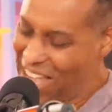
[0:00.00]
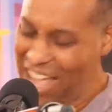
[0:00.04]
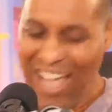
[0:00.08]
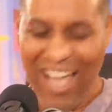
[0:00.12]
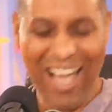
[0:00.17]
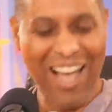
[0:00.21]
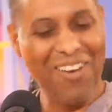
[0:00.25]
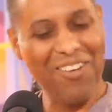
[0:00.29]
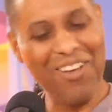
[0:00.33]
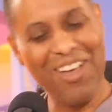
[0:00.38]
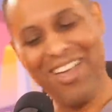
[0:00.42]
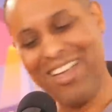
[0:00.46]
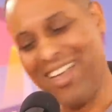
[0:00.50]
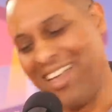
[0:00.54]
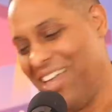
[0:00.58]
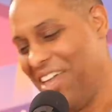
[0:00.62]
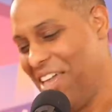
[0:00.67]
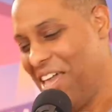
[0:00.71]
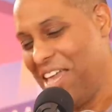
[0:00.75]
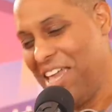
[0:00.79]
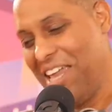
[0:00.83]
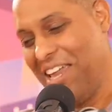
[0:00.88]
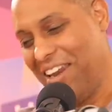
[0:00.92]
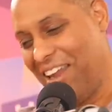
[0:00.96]

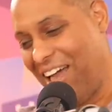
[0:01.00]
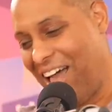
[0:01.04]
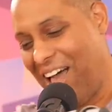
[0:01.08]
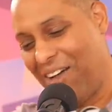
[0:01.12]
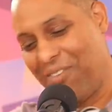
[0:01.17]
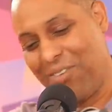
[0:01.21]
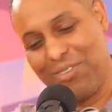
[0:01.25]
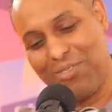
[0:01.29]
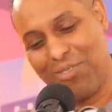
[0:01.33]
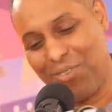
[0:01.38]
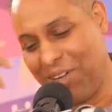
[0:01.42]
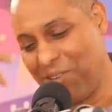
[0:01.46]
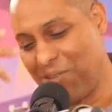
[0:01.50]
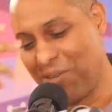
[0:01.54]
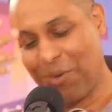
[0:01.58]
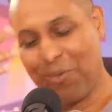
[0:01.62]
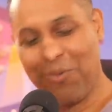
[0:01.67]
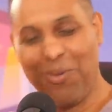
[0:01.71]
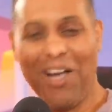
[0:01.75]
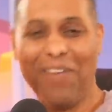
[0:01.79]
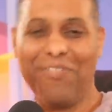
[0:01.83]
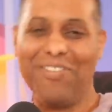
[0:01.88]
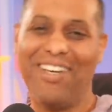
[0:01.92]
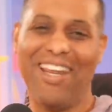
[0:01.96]
was a
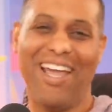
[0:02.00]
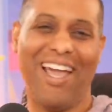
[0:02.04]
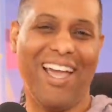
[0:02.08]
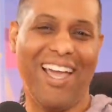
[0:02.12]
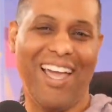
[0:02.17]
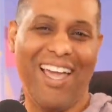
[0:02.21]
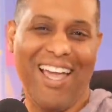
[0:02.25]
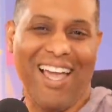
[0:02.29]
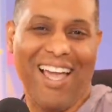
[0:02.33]
rough day.